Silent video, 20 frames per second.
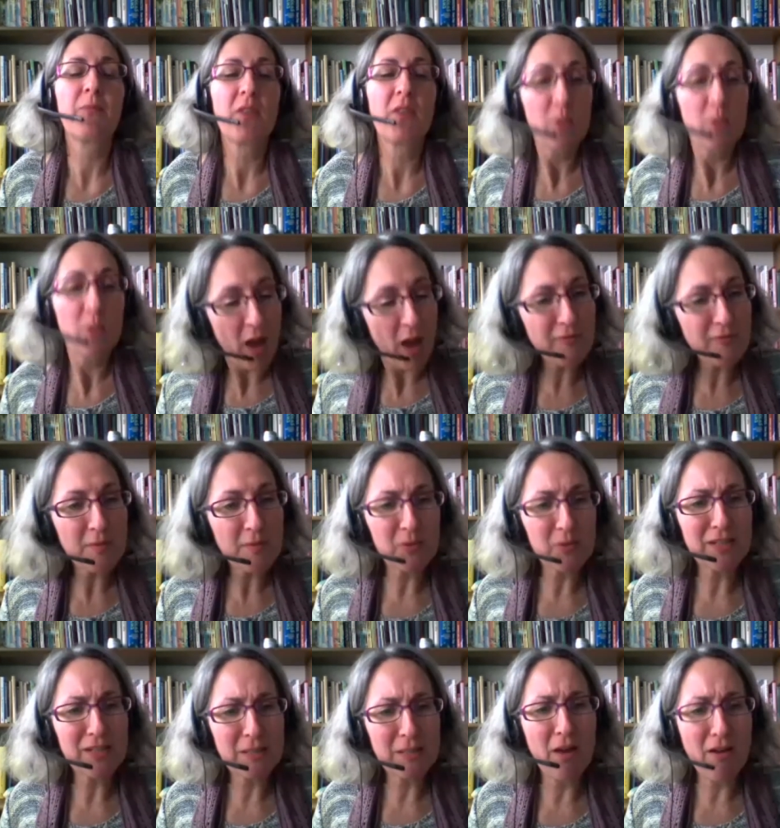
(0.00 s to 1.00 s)
Not
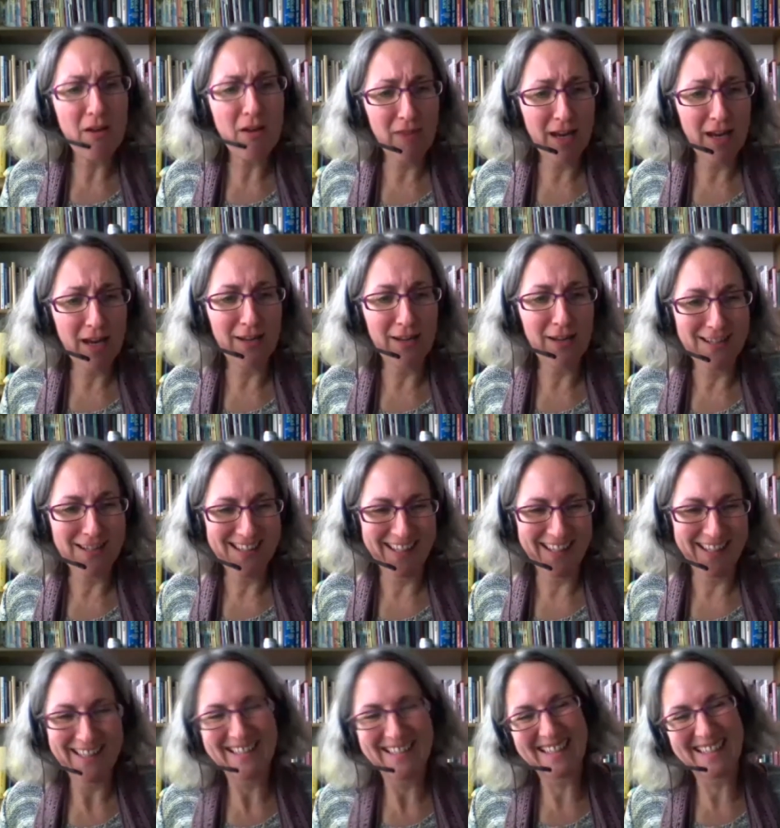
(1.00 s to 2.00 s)
everybody might realize
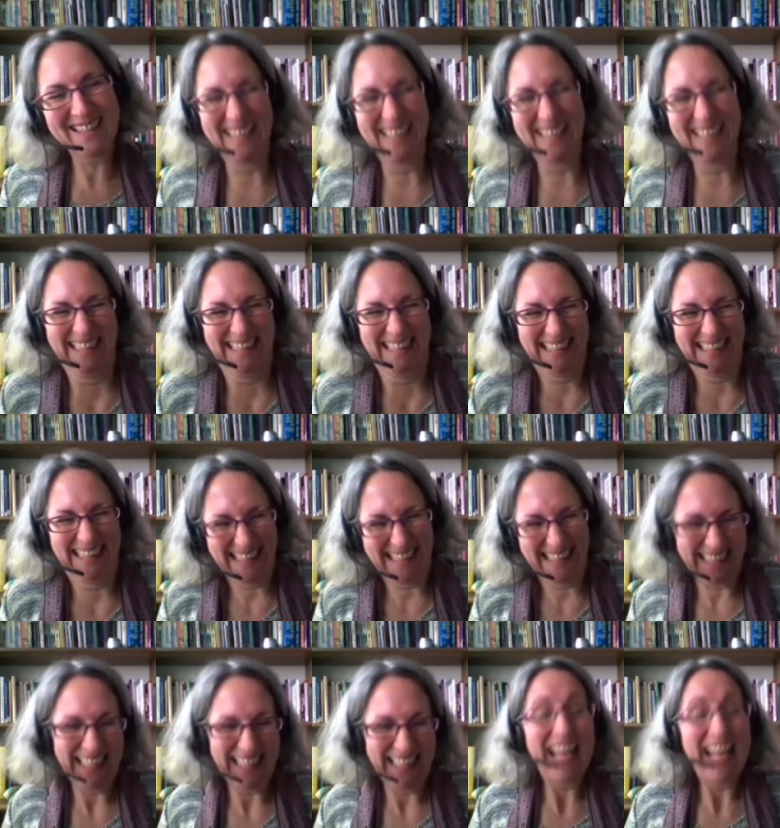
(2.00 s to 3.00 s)
this.
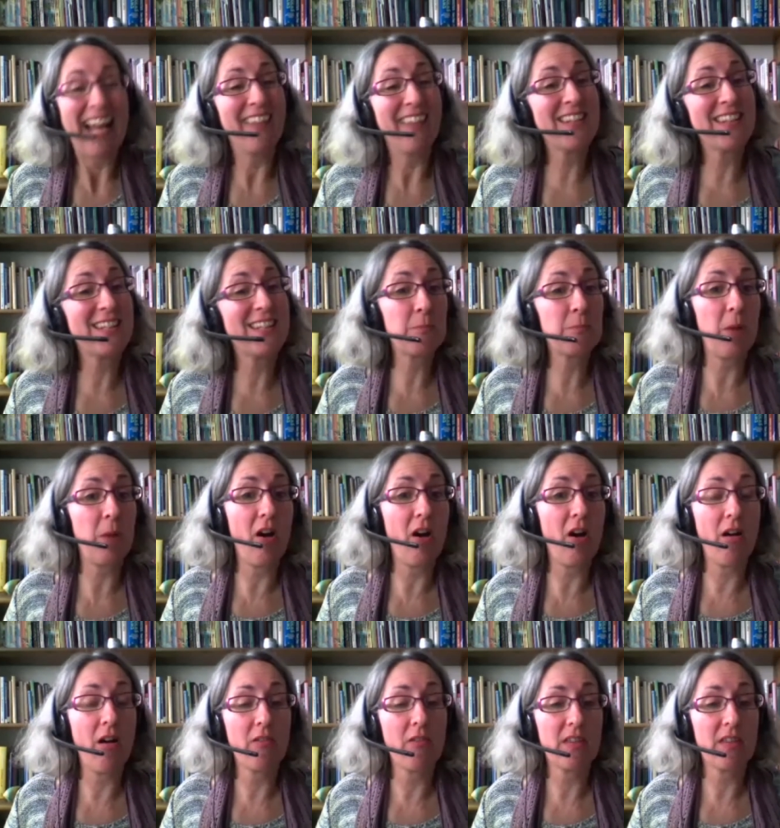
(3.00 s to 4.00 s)
And this is
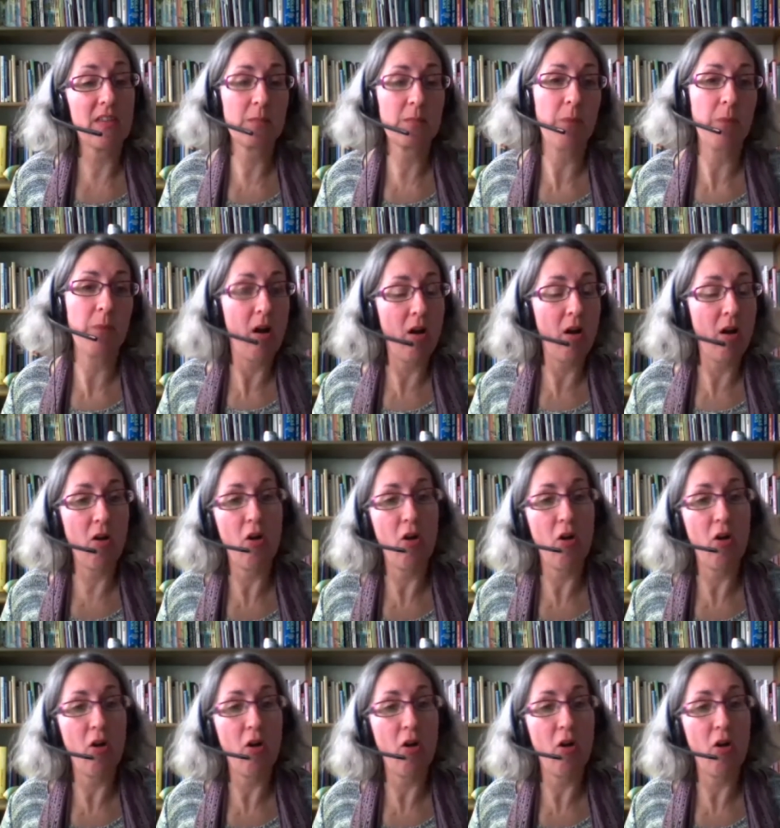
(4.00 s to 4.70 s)
part